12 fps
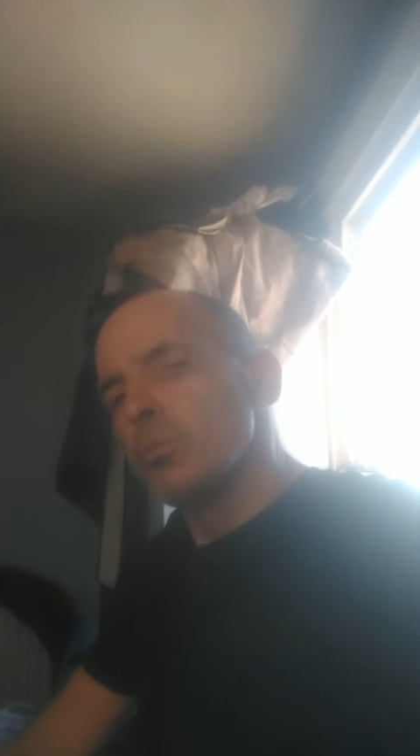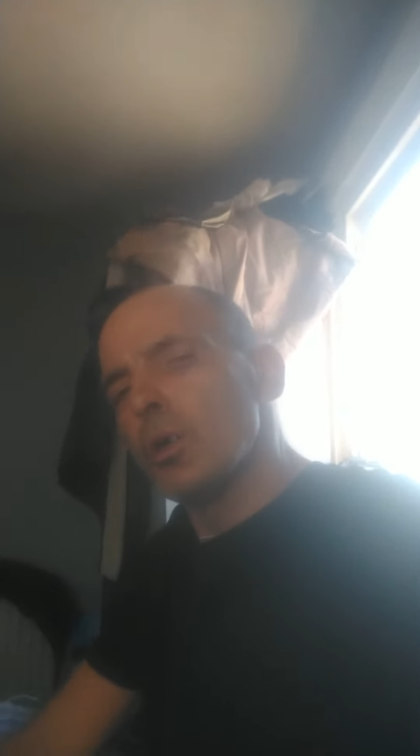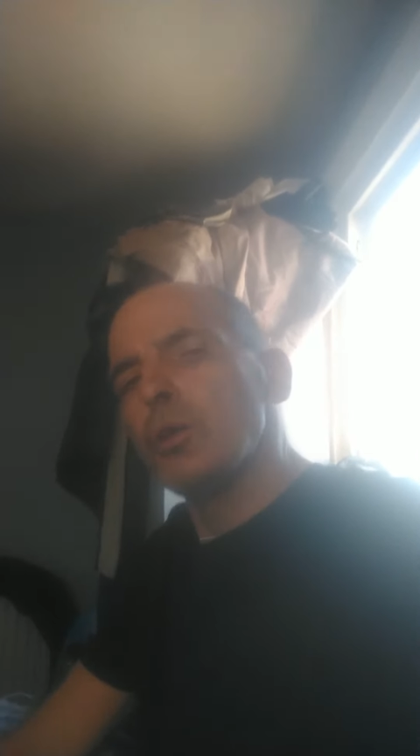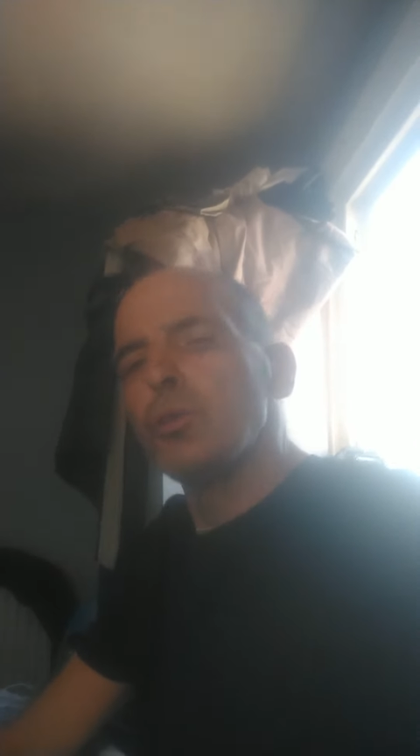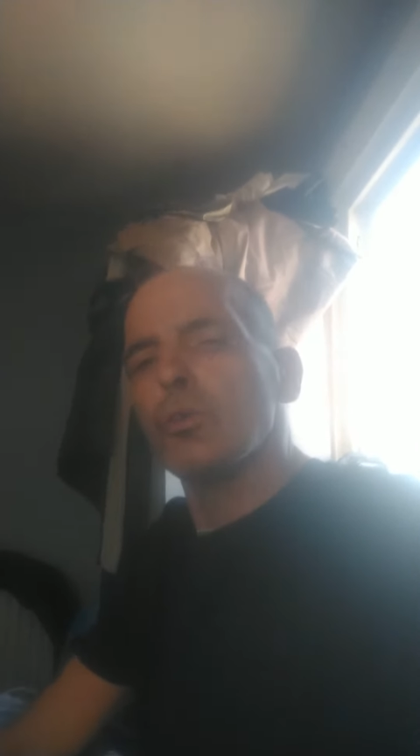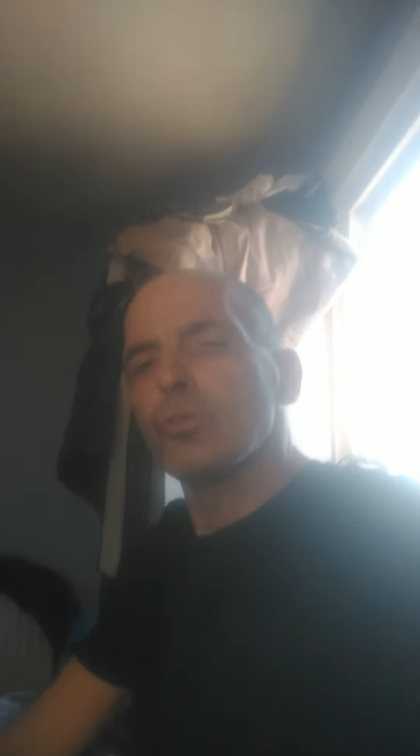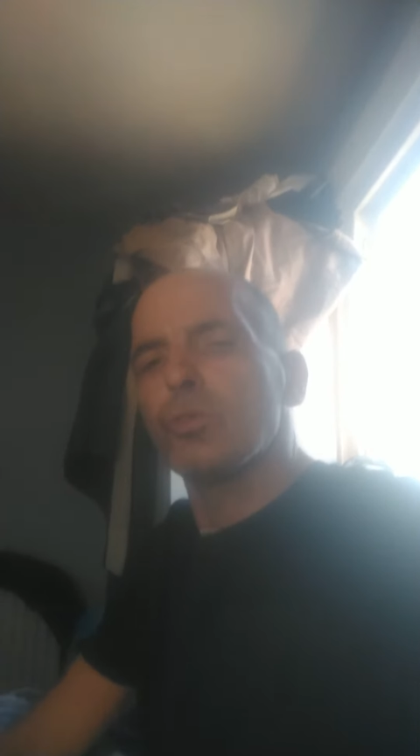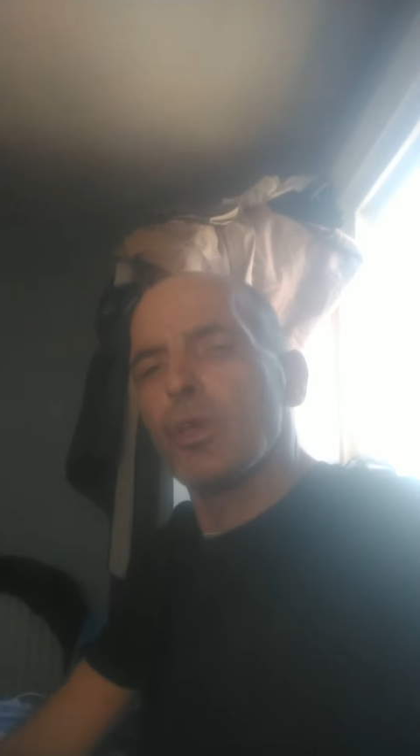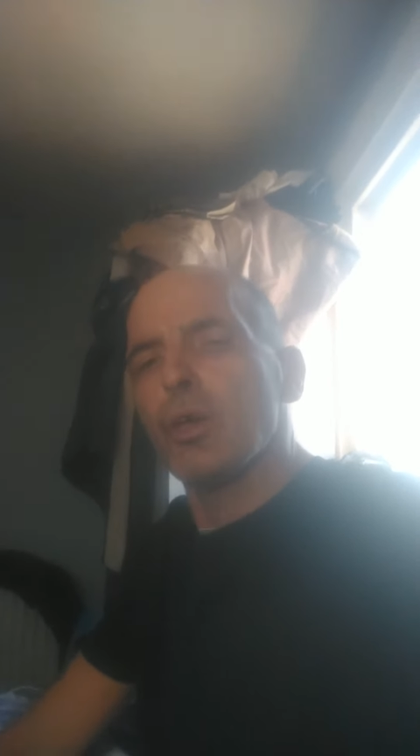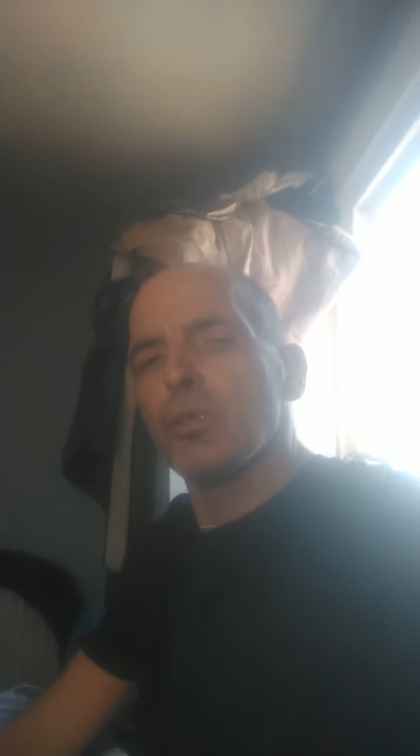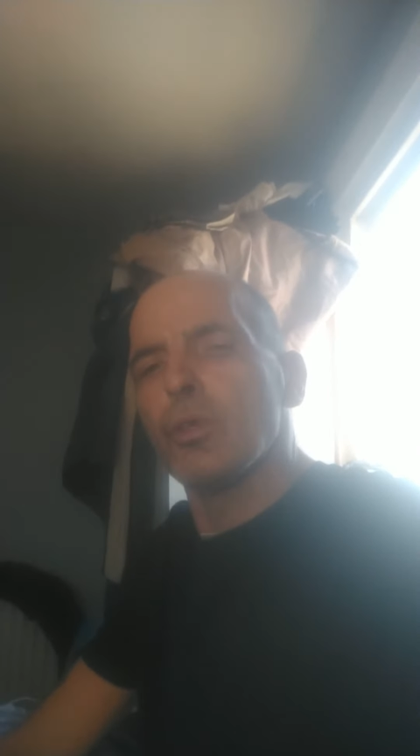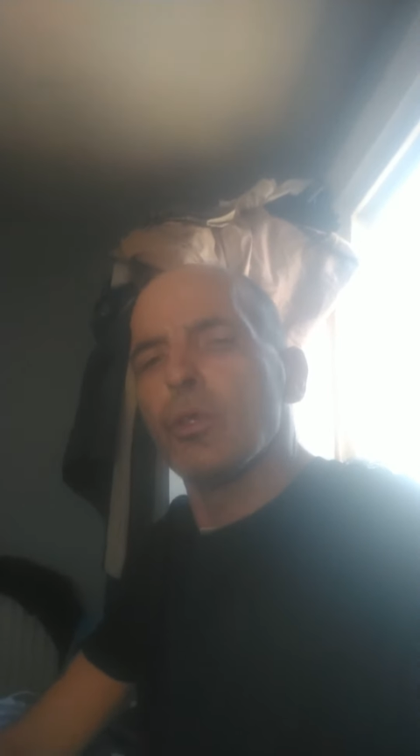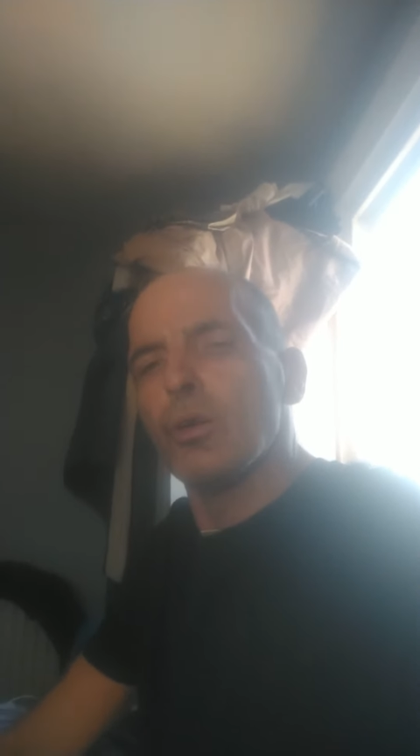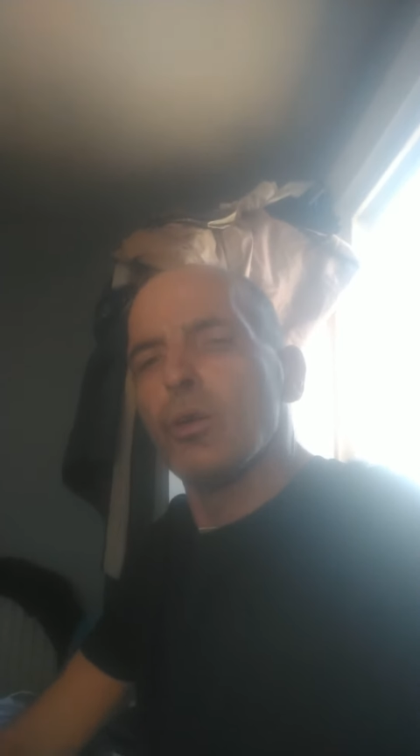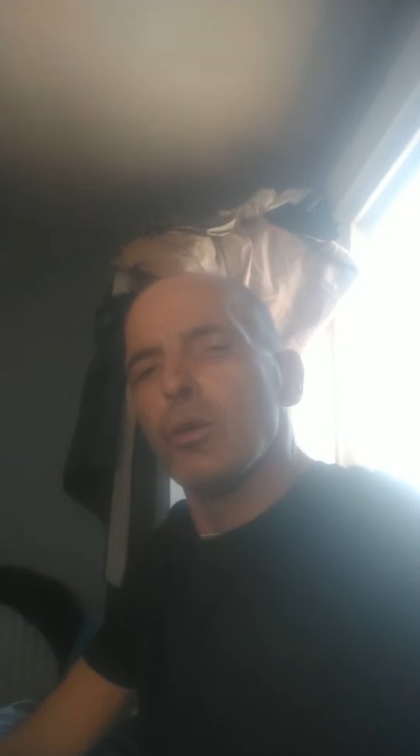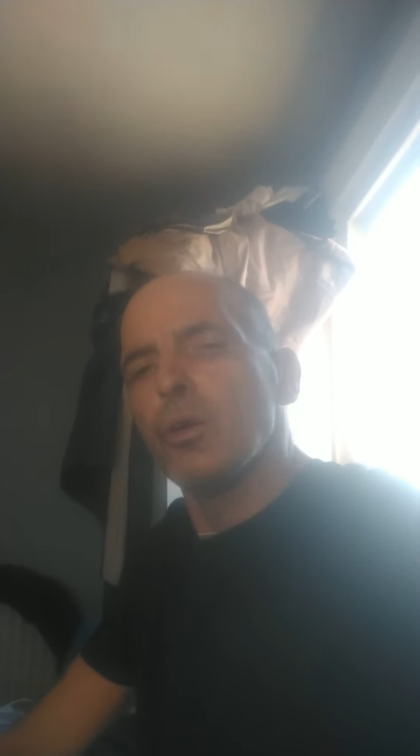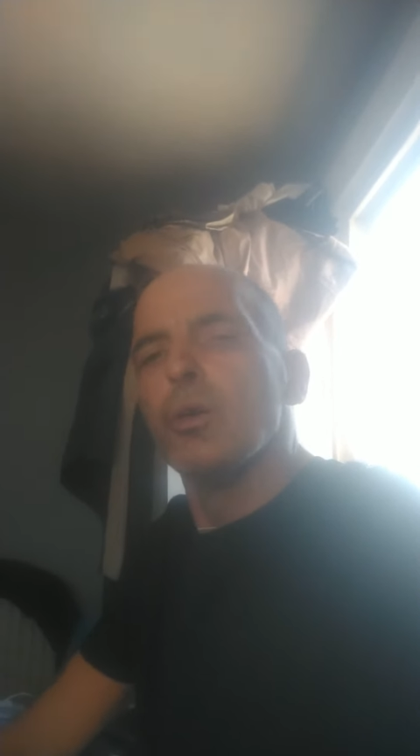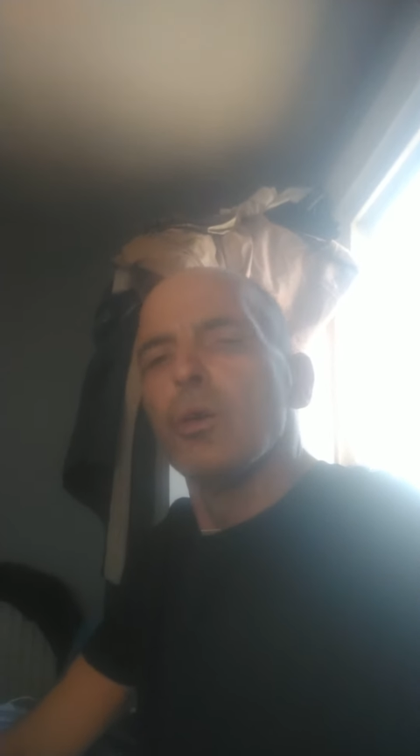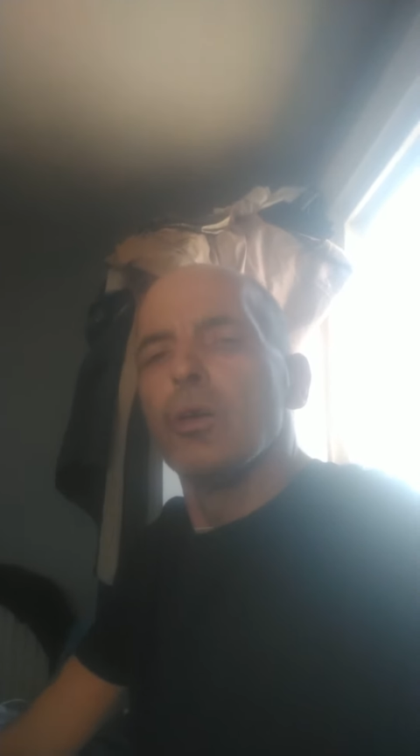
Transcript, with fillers: May not sound a lot,